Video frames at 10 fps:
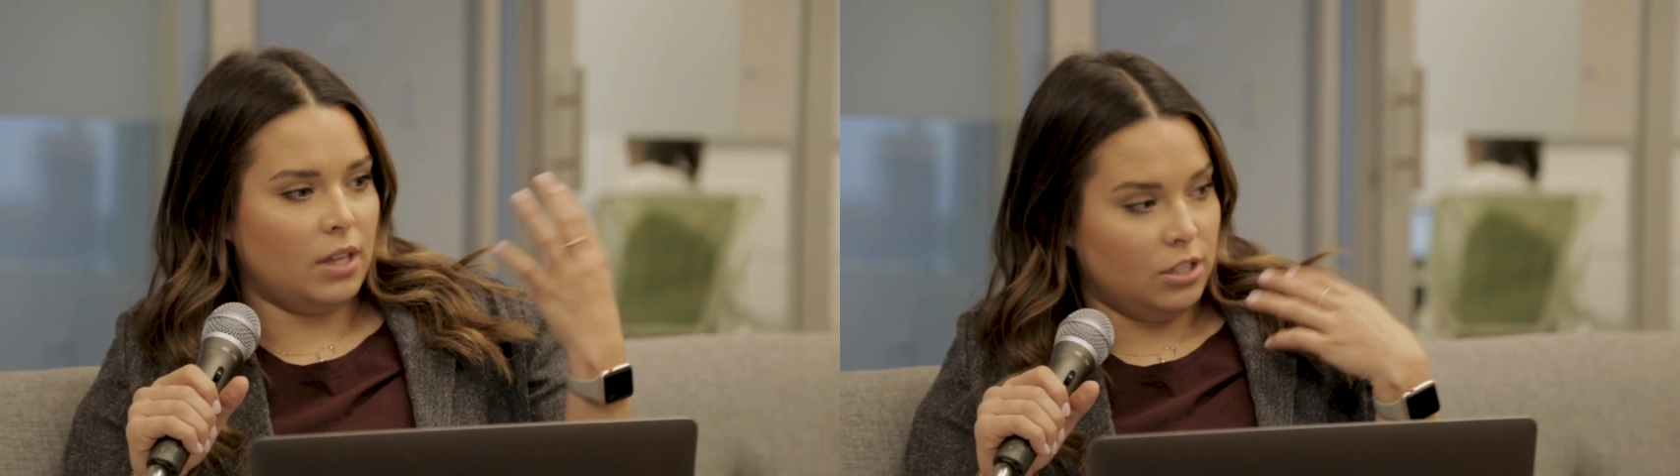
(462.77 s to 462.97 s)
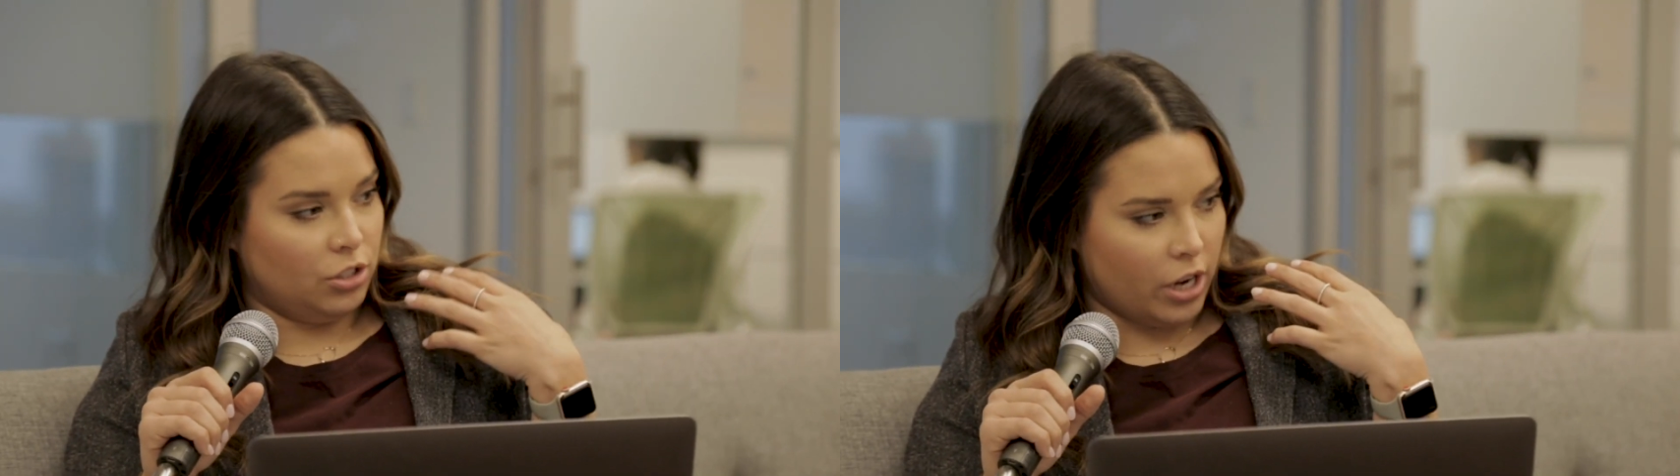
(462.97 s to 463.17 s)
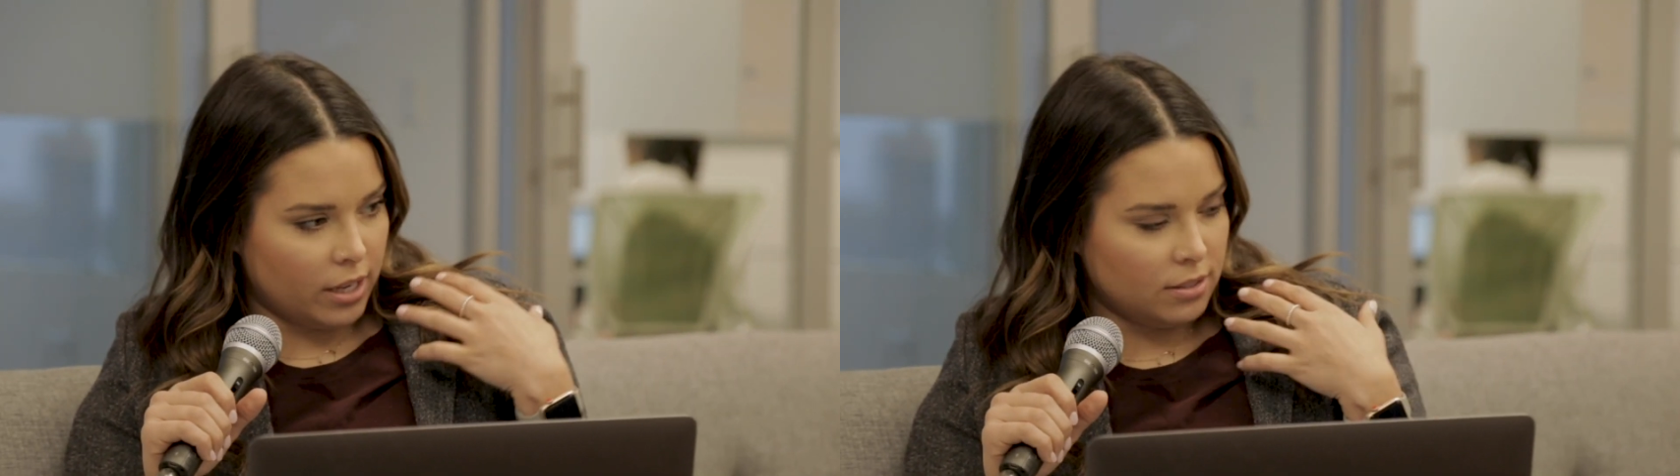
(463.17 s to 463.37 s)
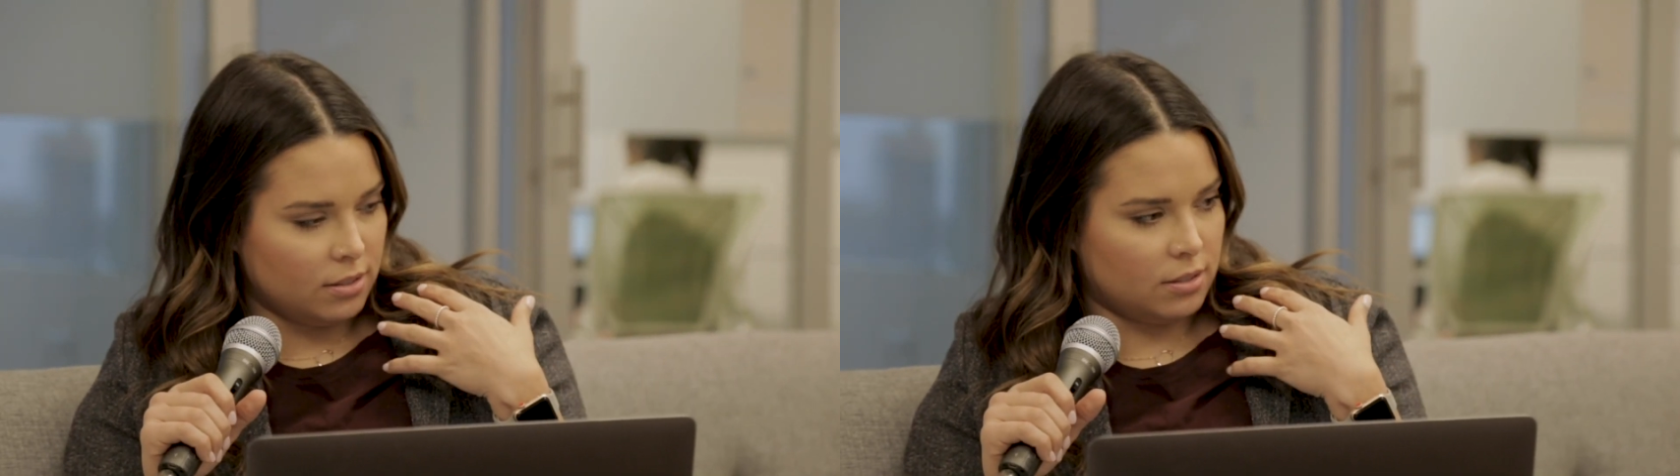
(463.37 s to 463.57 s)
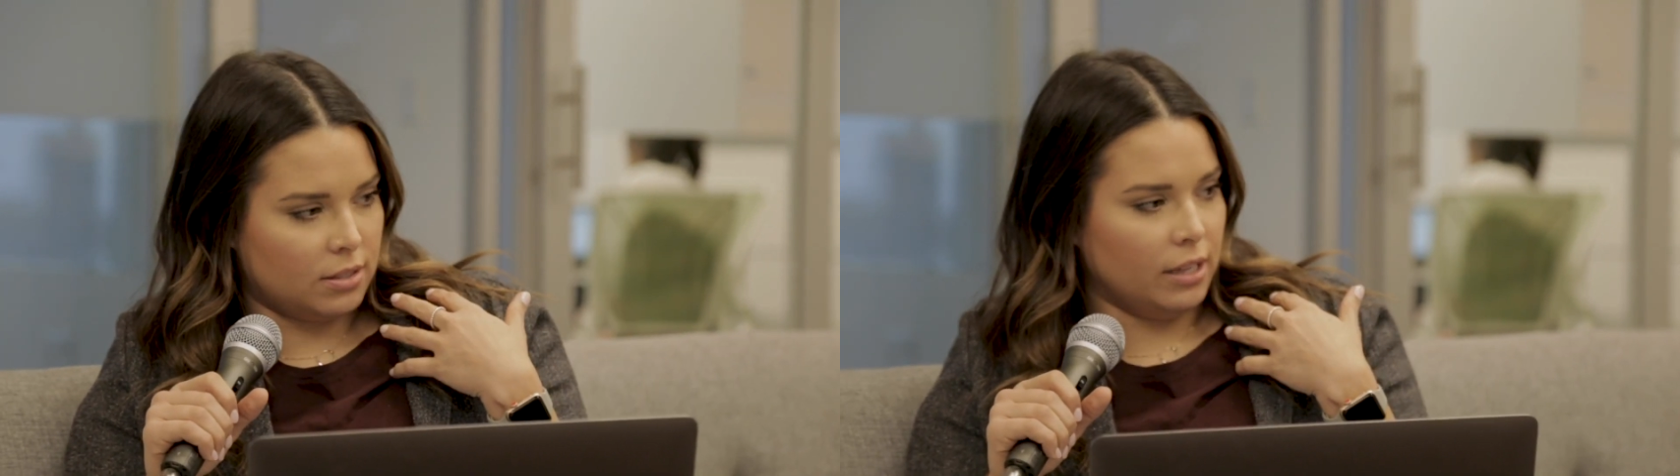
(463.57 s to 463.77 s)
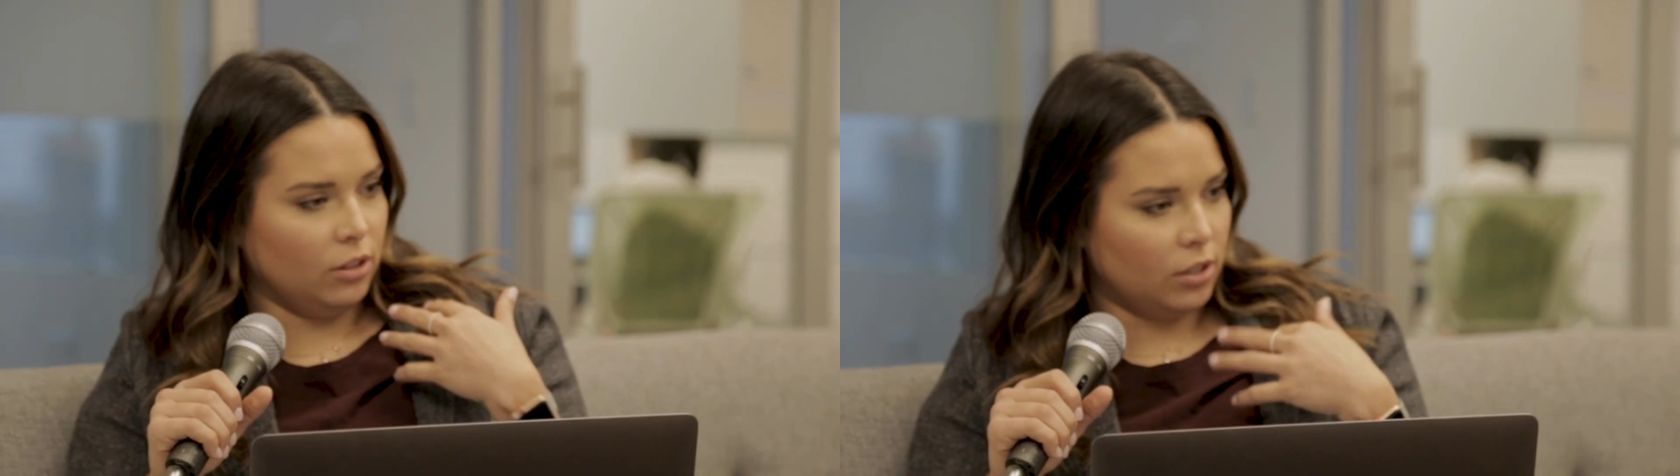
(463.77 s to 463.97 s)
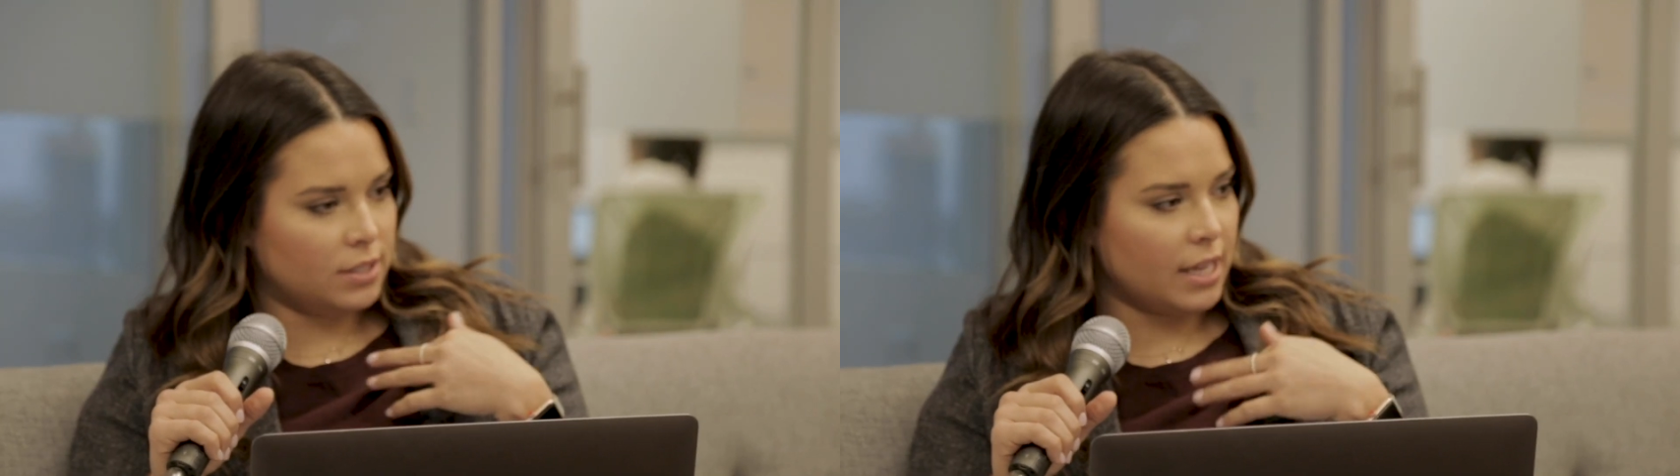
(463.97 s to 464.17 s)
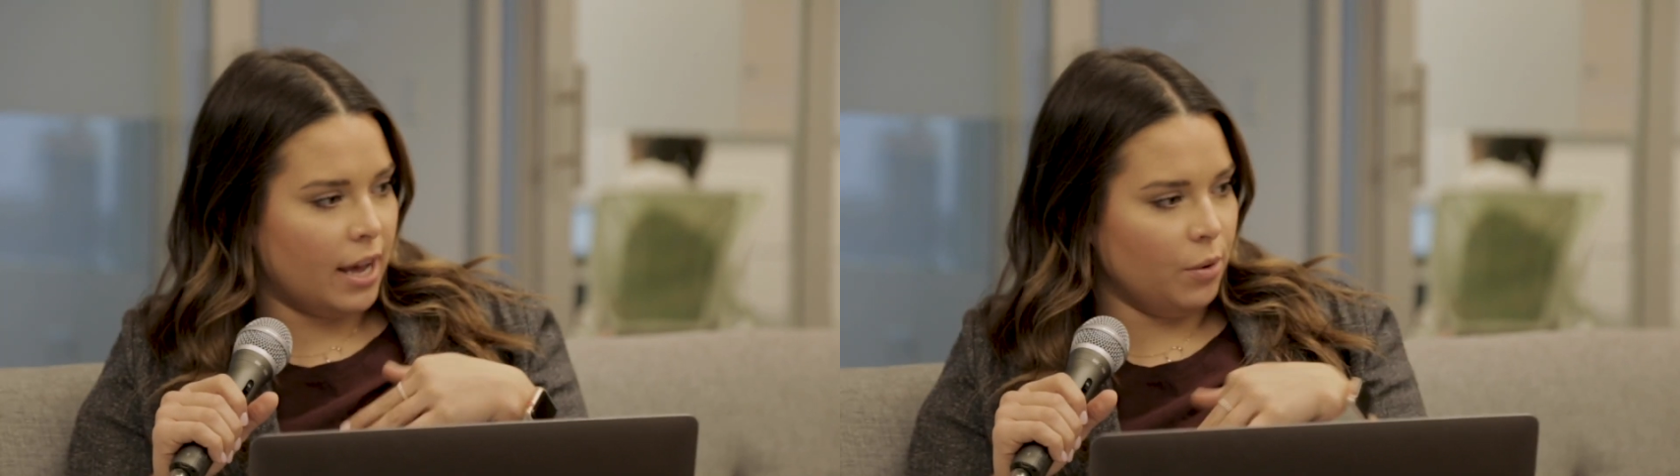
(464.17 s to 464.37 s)
ingests and
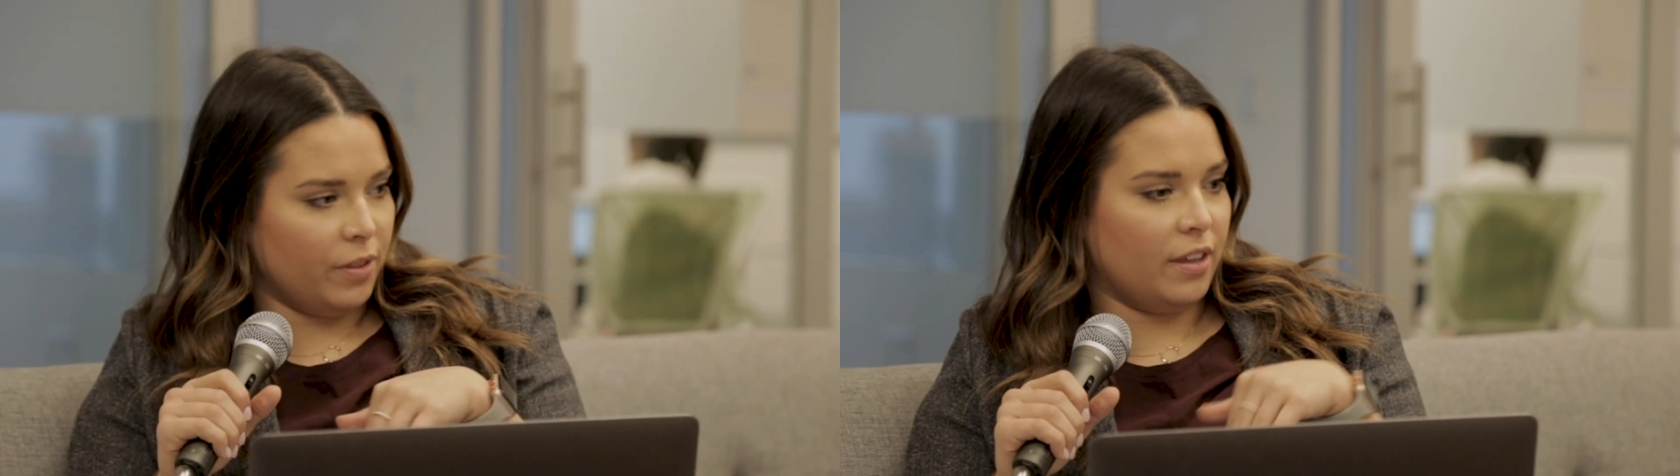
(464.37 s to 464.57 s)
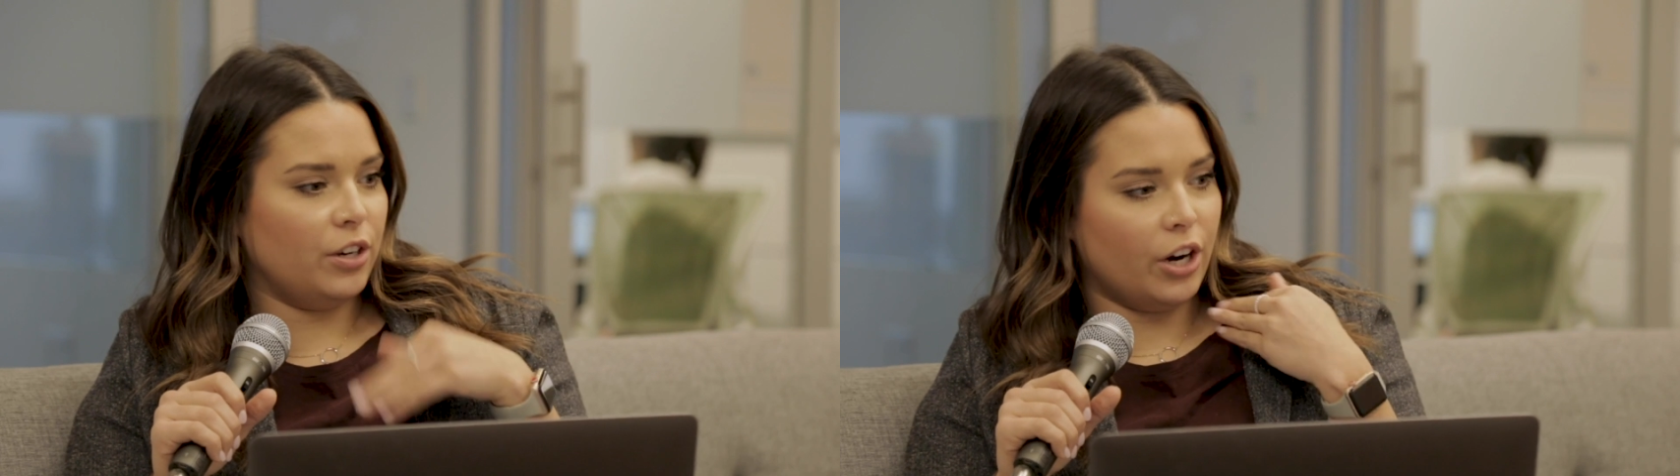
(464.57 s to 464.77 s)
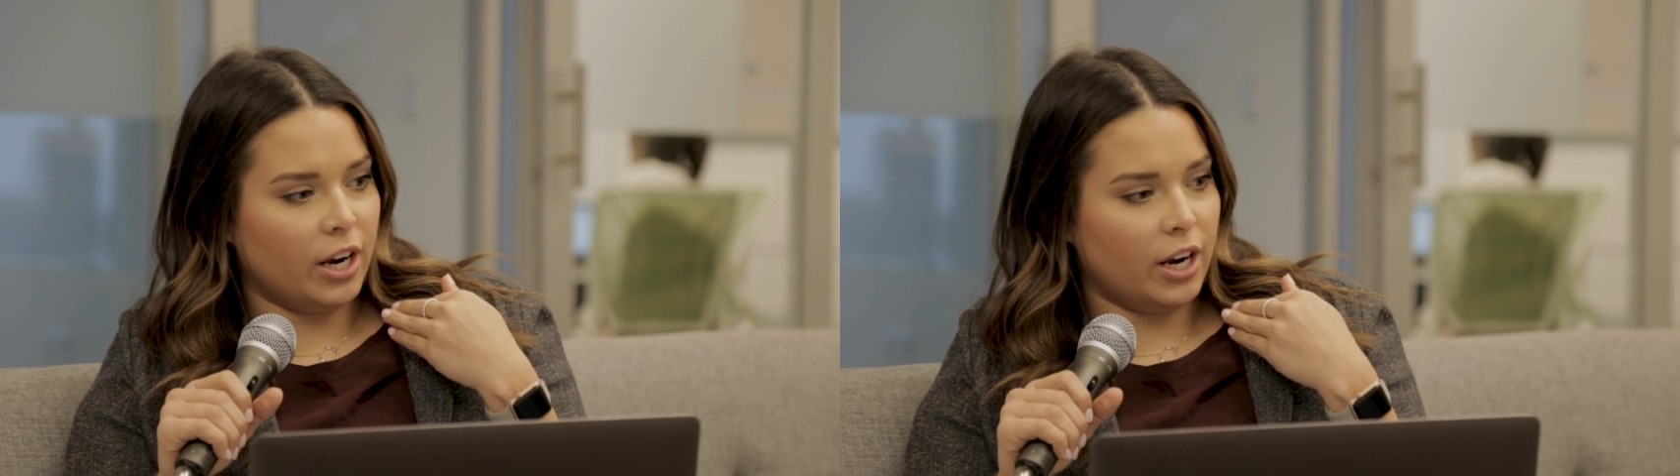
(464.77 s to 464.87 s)
looks at within